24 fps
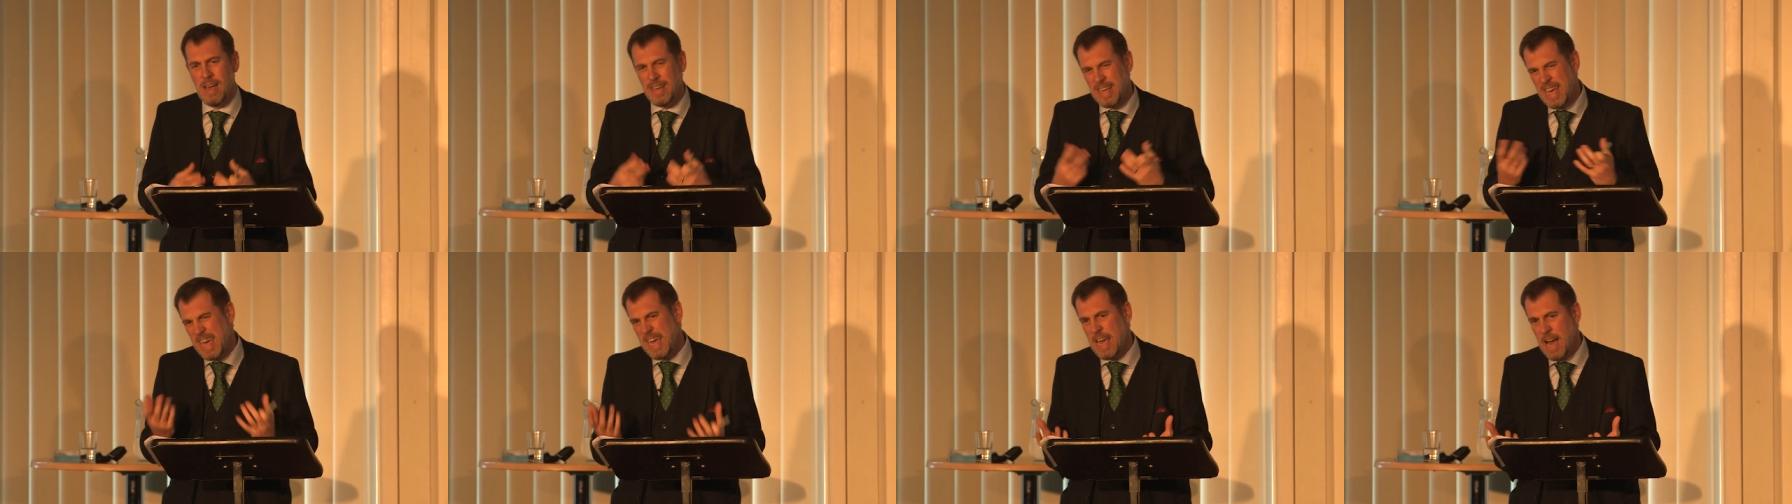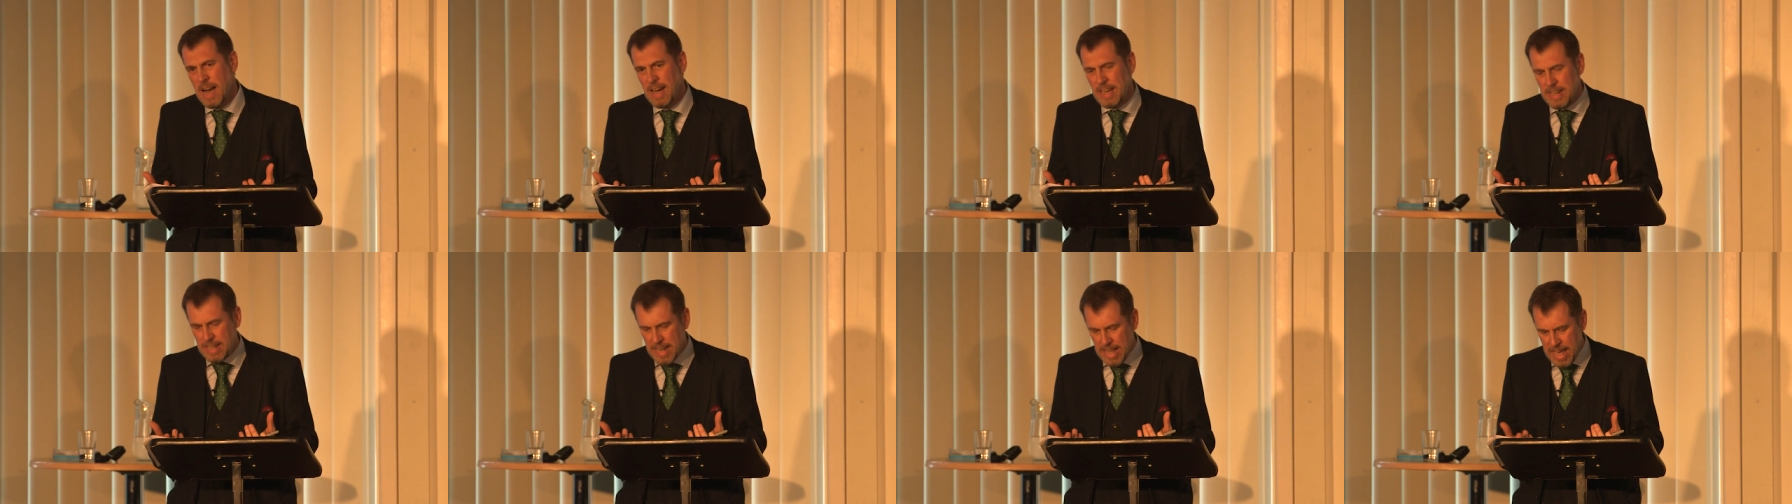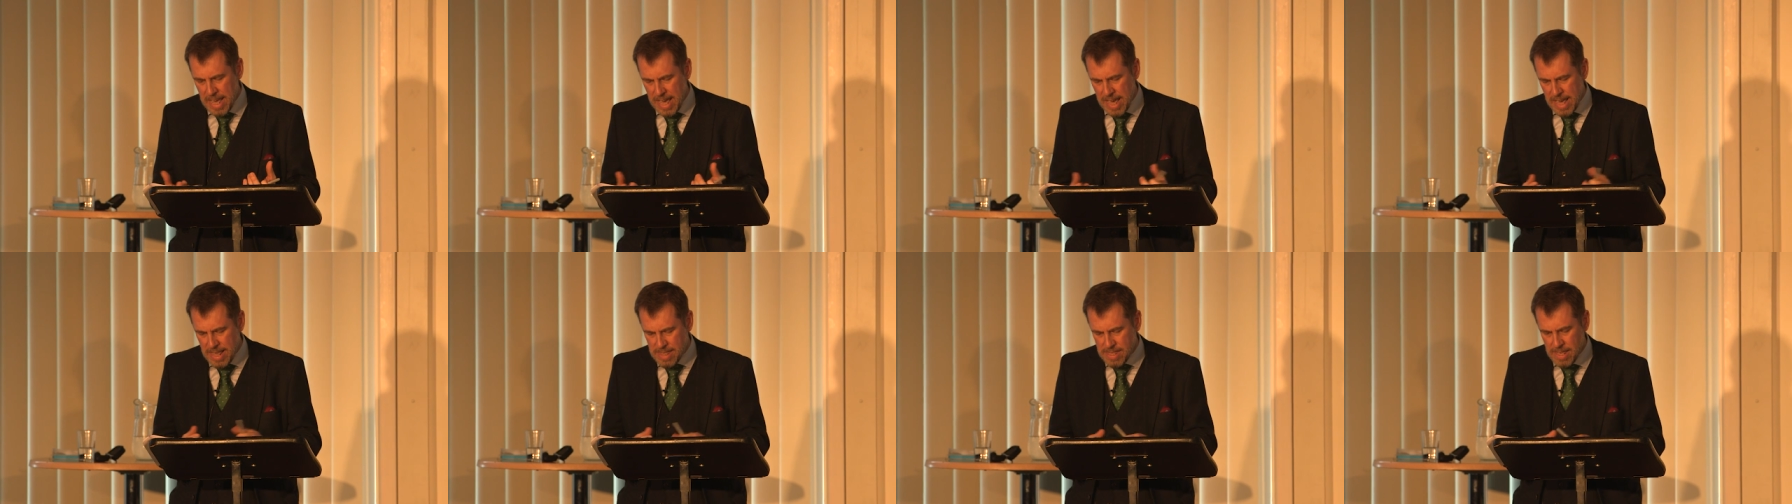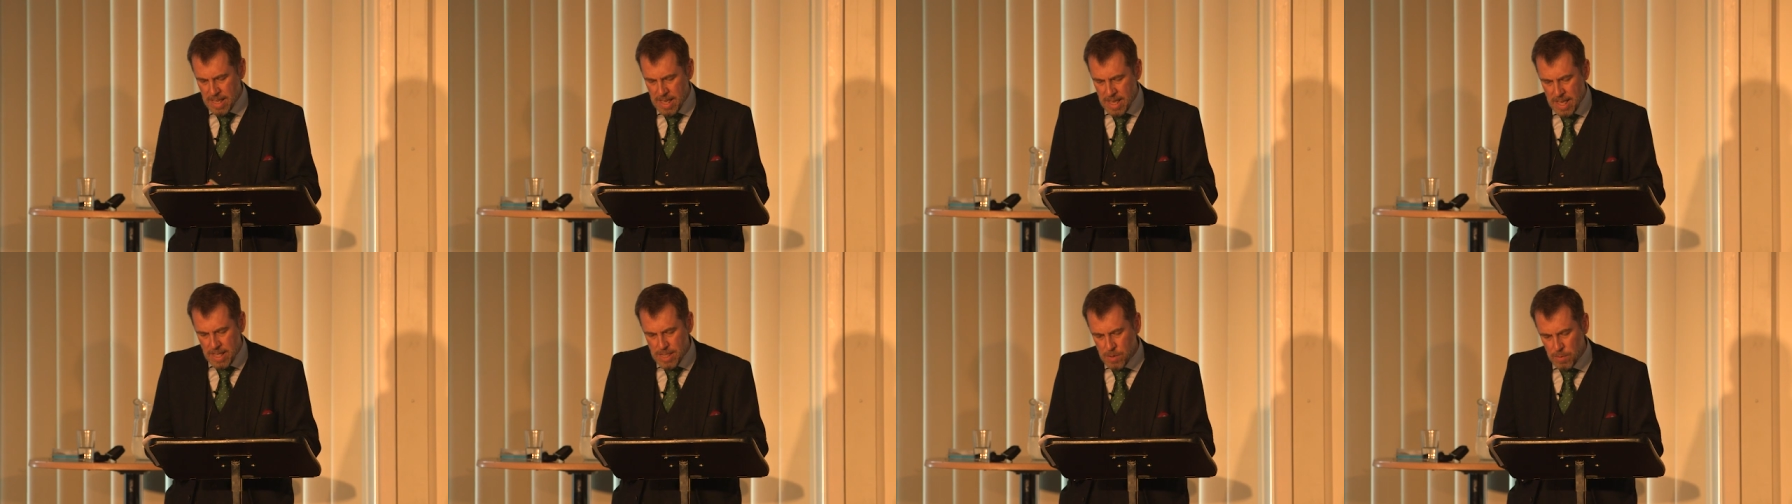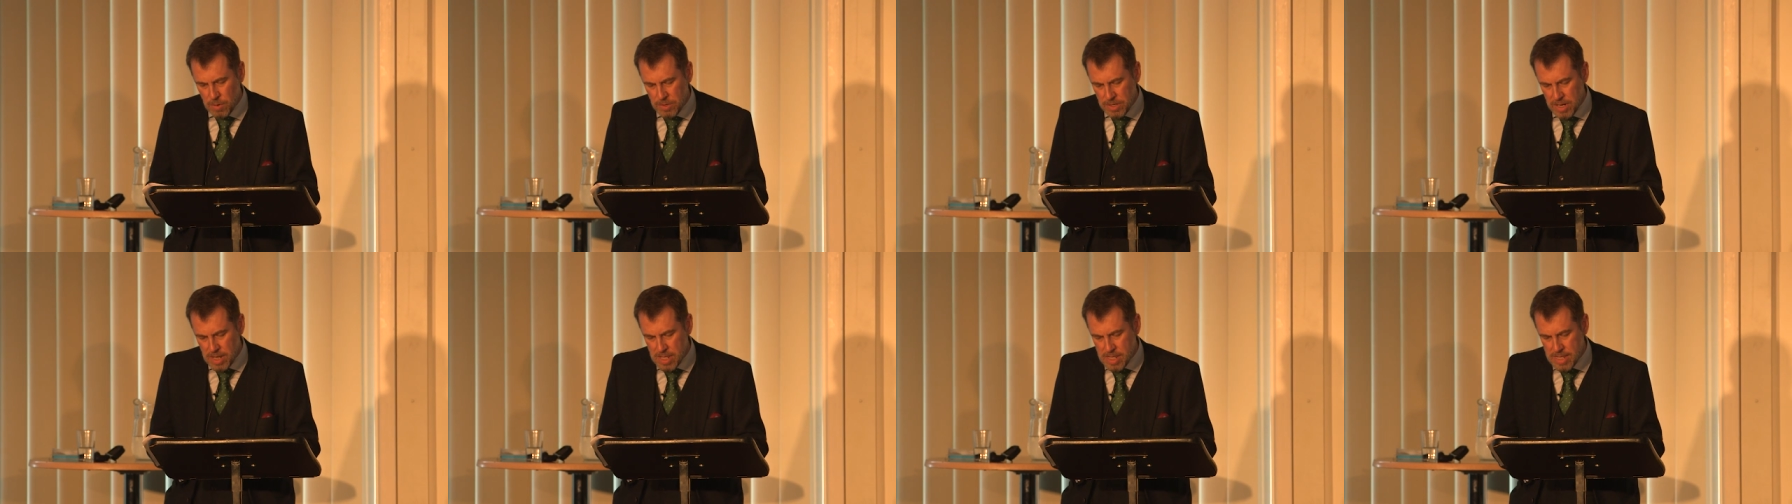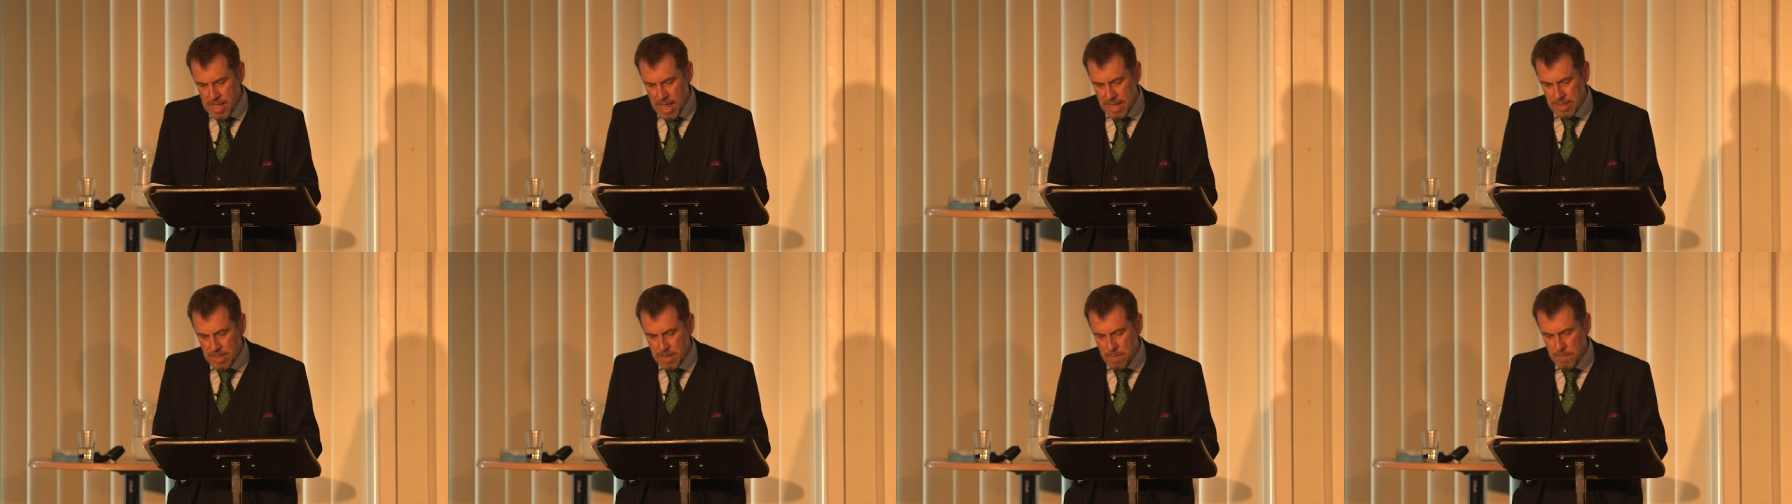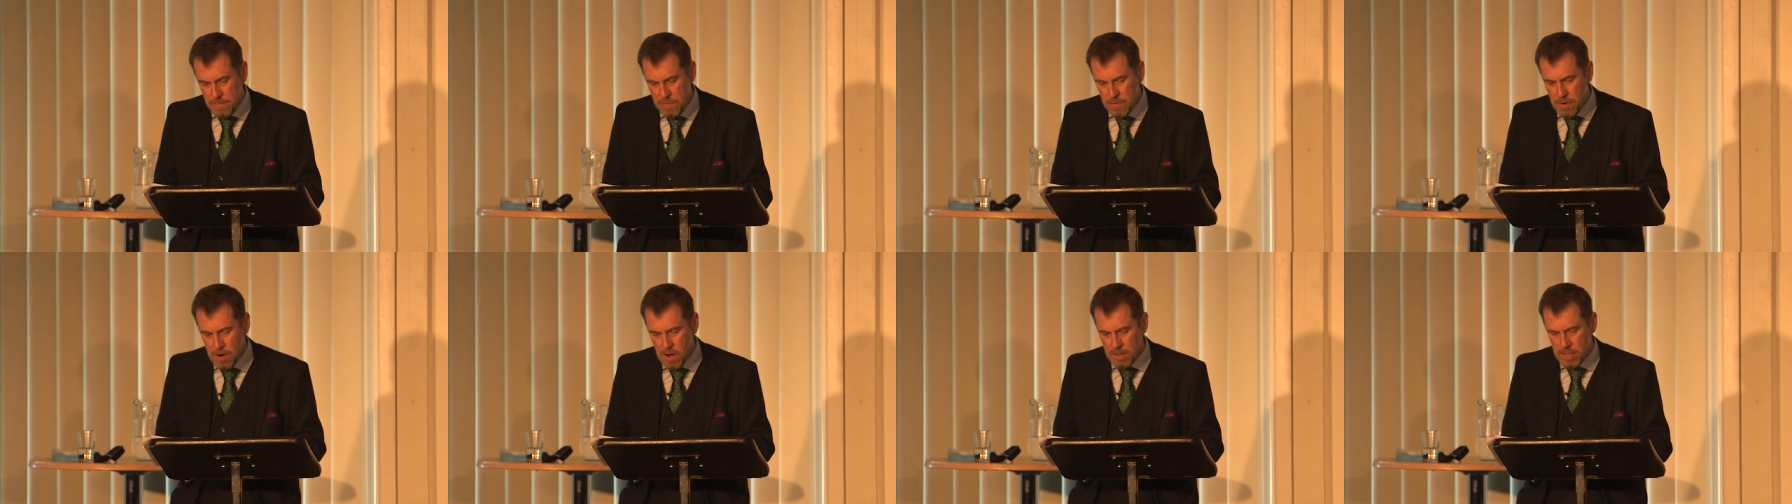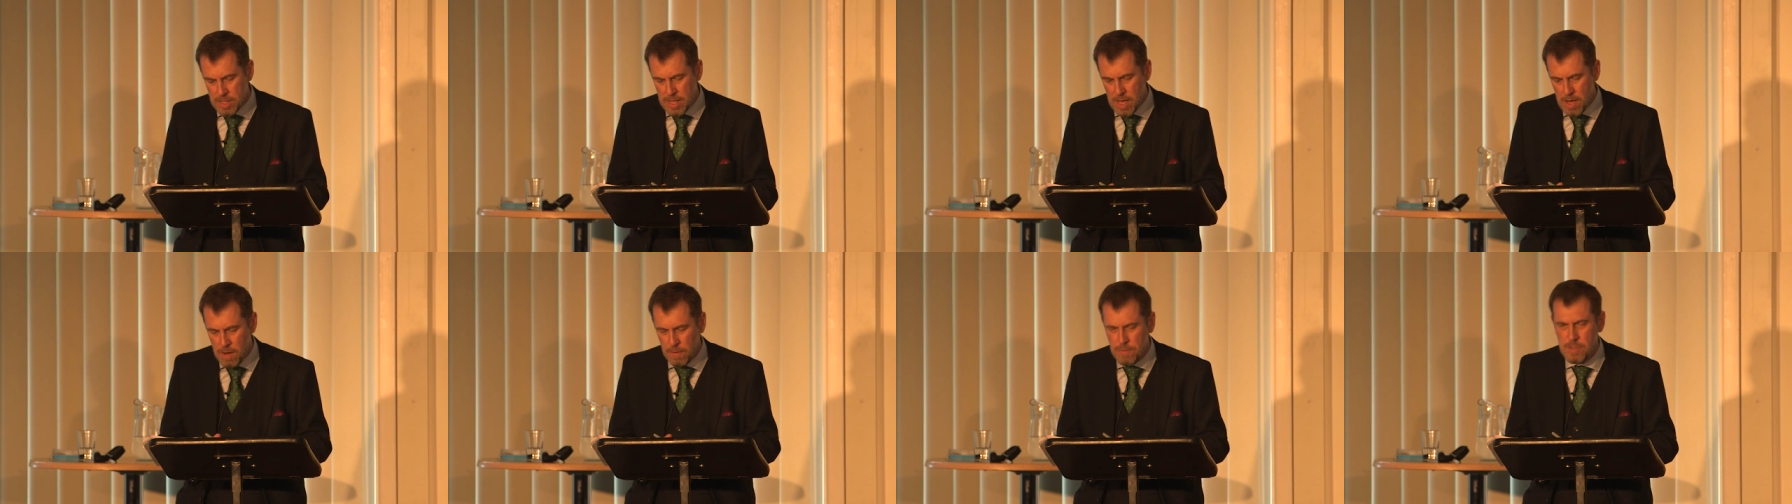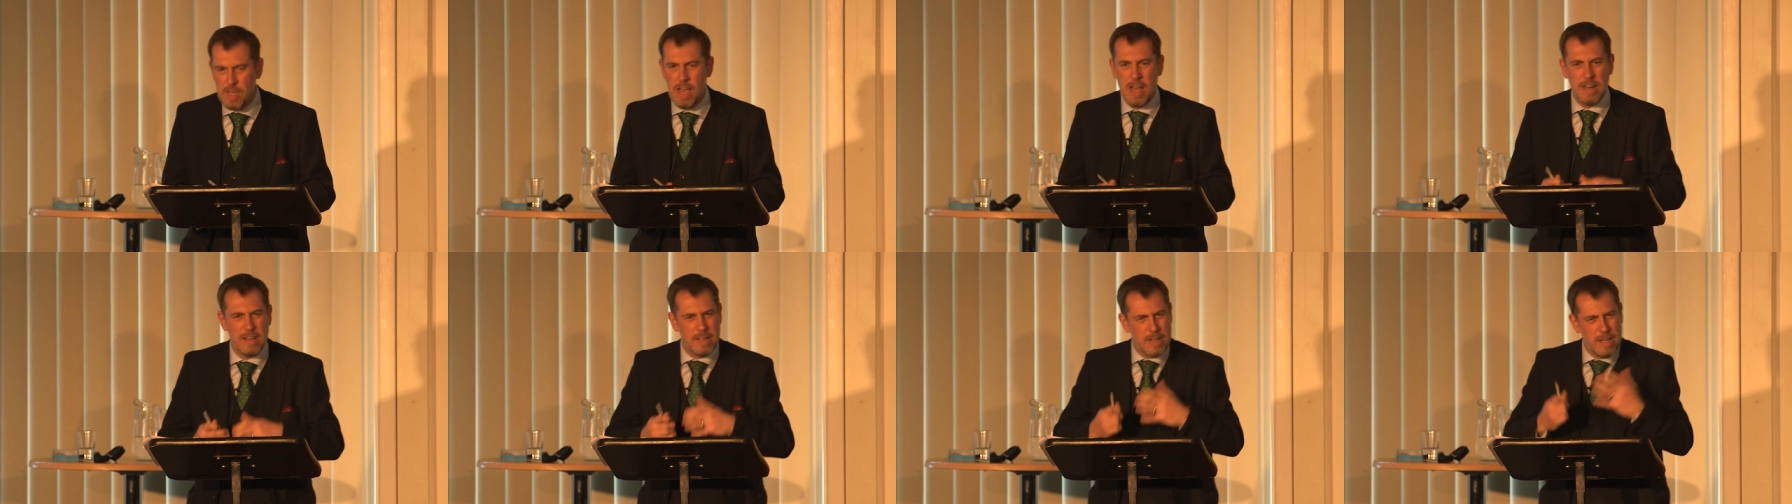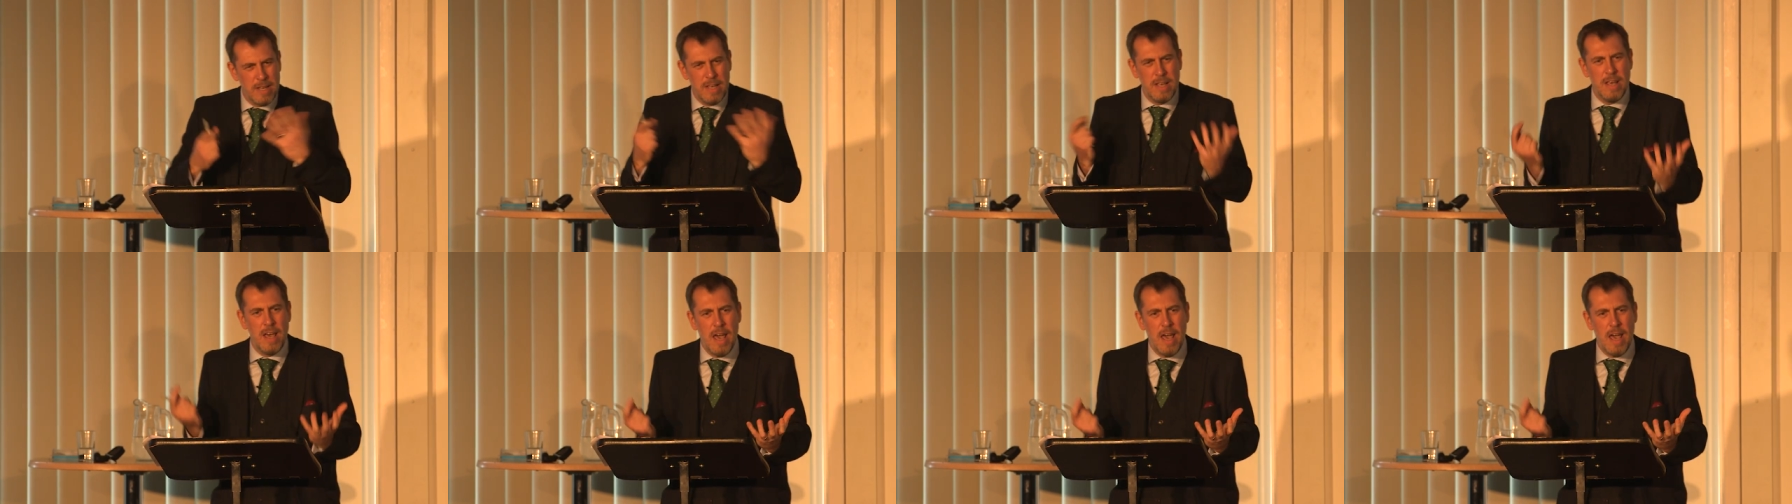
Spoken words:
key ideas to understand them for ourselves, and